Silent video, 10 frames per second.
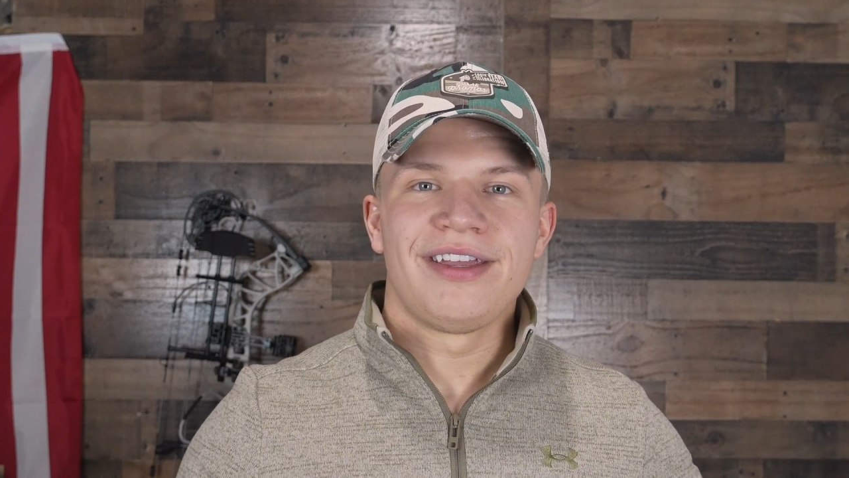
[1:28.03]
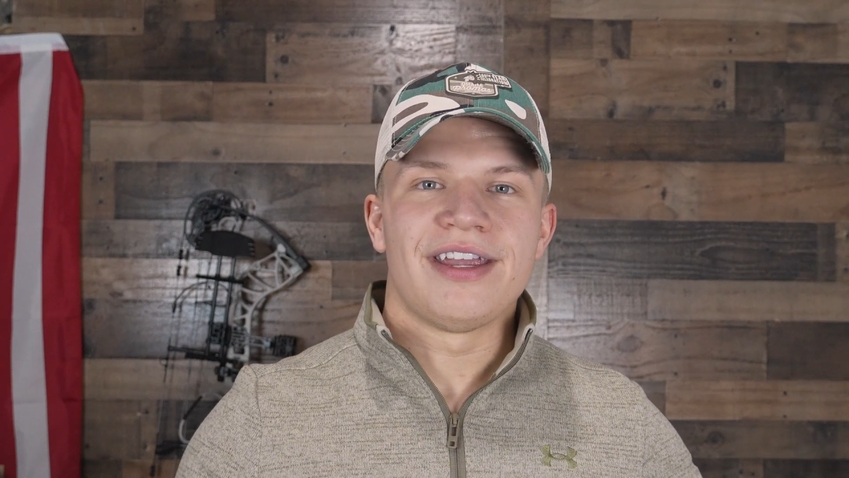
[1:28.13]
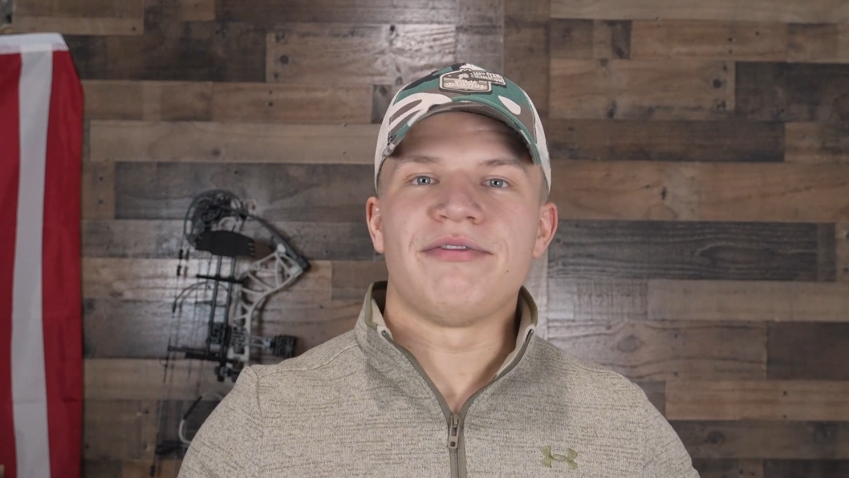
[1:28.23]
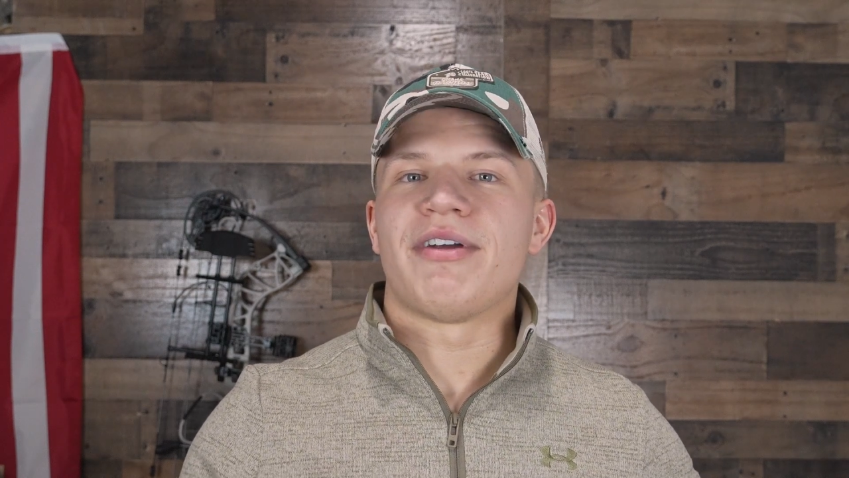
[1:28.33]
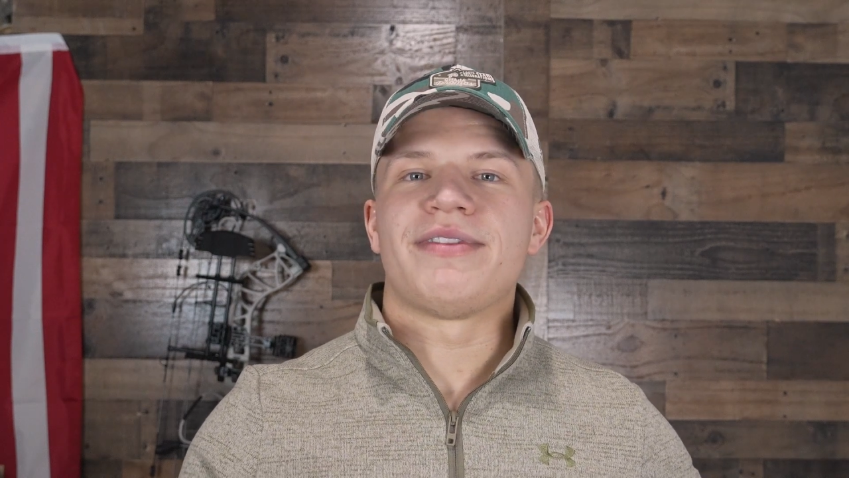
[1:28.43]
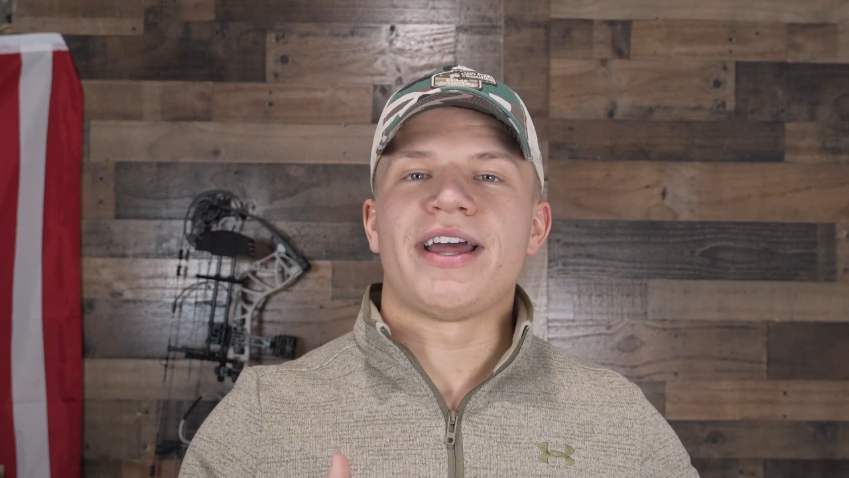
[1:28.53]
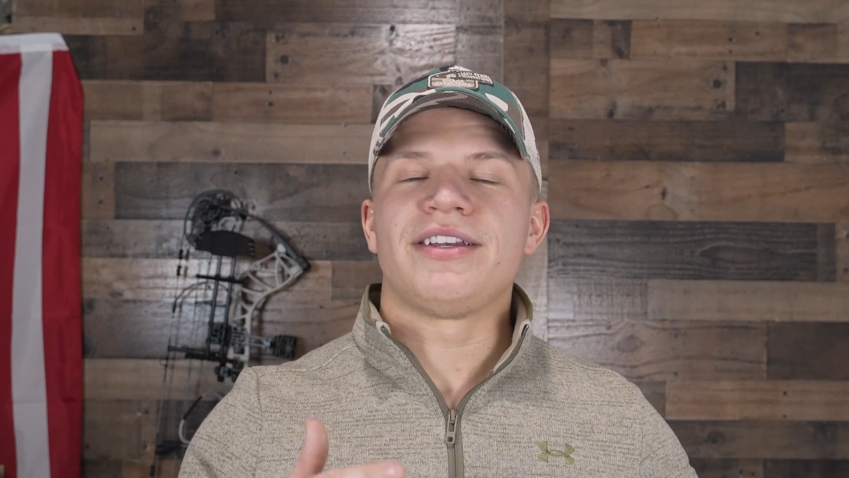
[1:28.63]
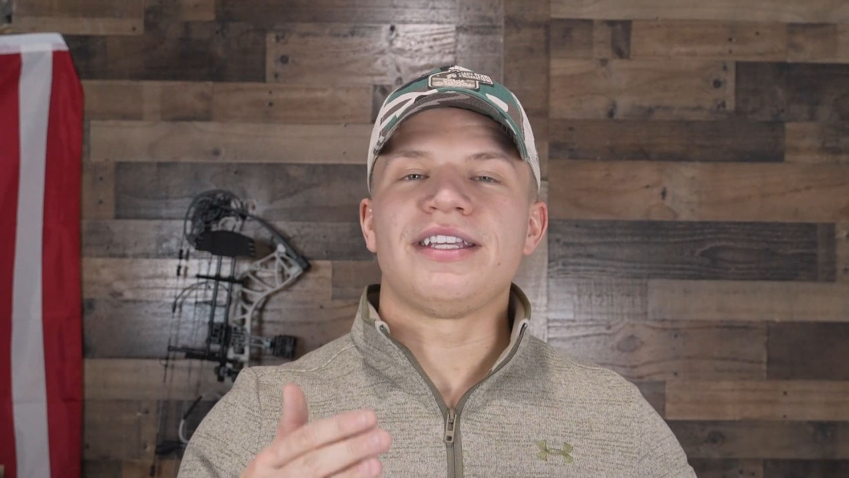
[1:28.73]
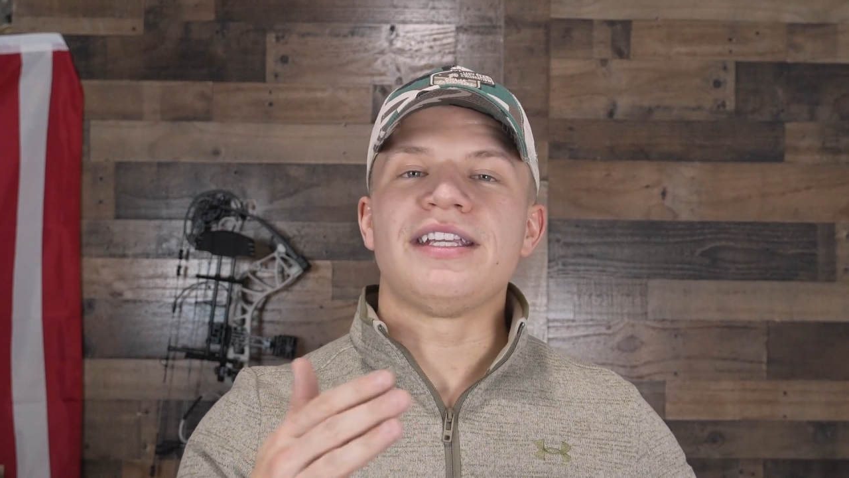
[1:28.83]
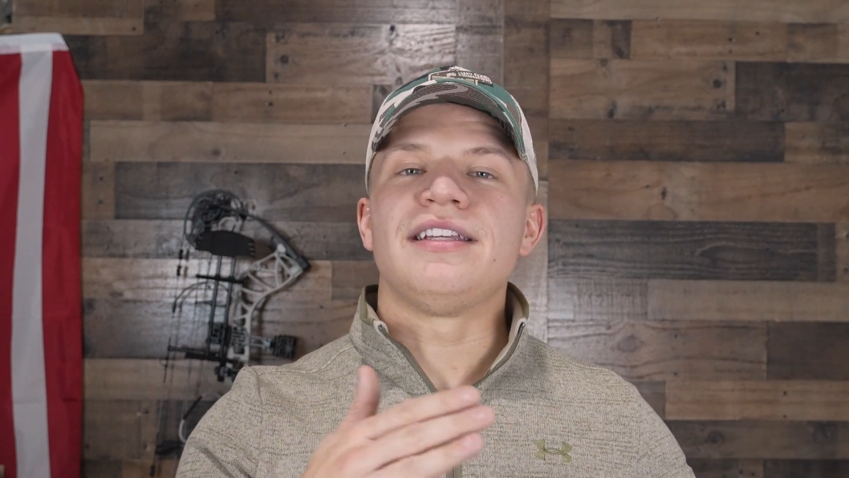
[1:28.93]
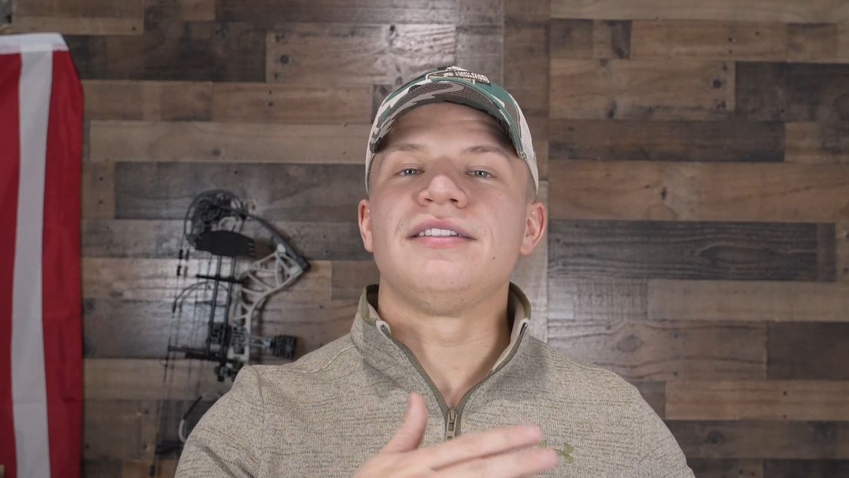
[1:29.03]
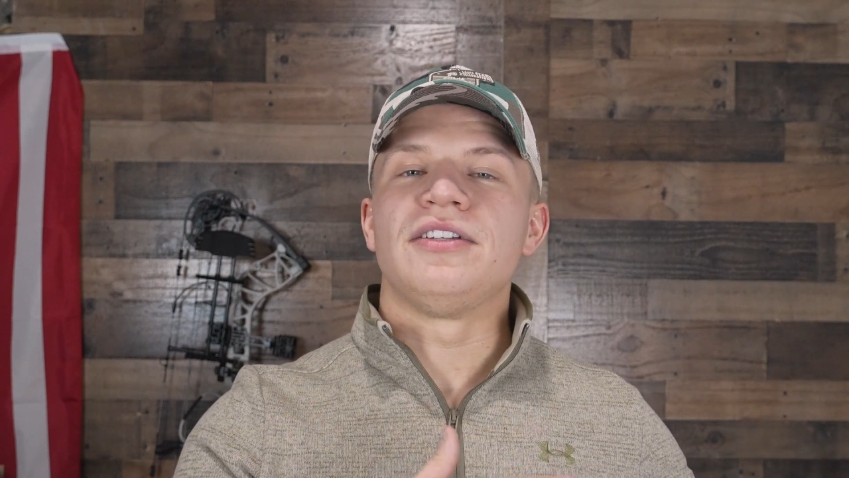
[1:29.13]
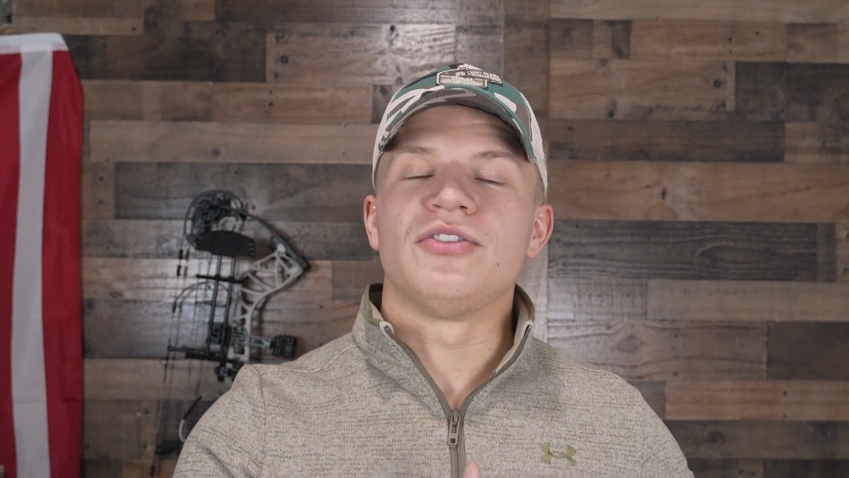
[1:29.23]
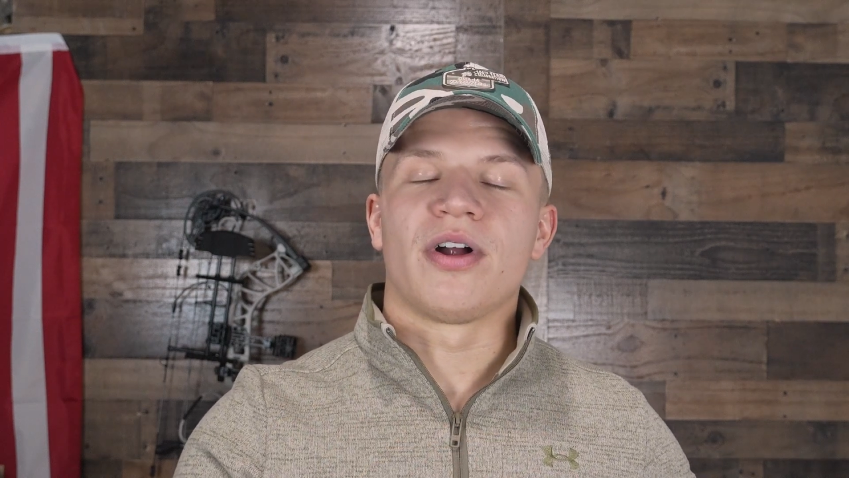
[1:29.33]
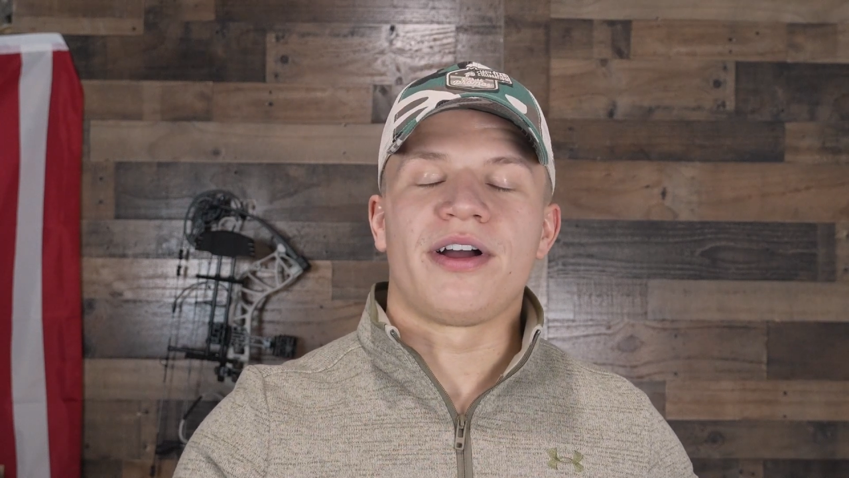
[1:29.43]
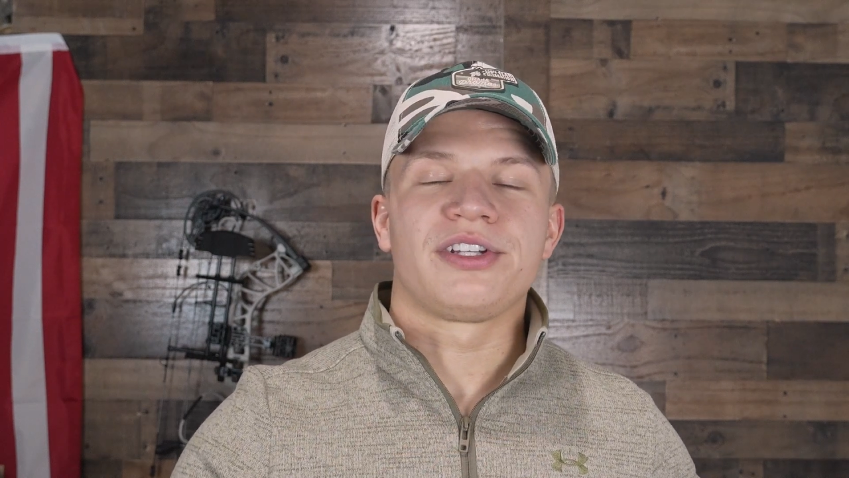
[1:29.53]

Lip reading: If you have that easy draw